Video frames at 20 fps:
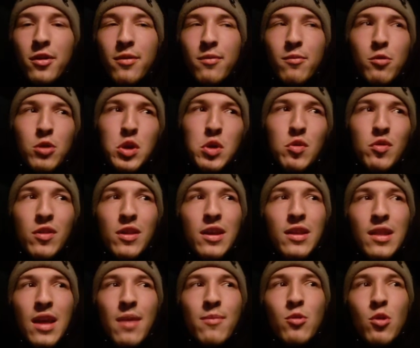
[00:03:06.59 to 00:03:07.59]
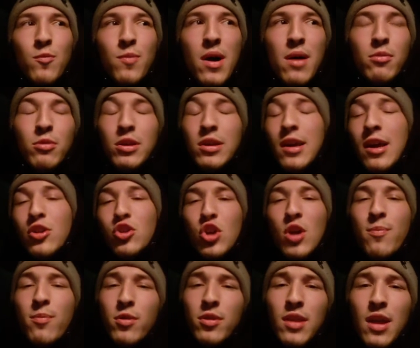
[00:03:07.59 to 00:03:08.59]
And when you see them, you'll probably catch
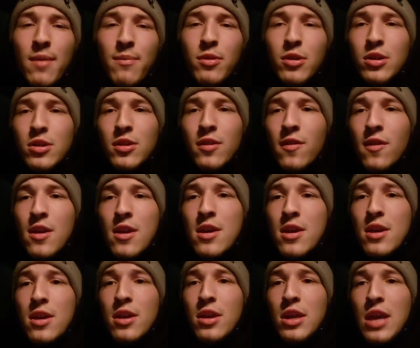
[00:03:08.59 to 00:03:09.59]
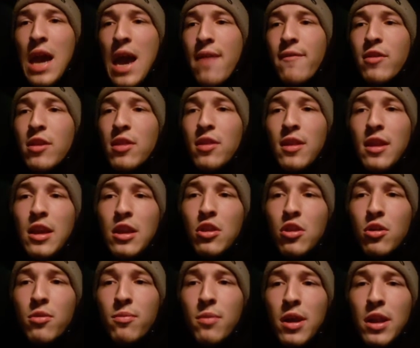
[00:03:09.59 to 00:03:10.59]
up with them because you haven't seen them.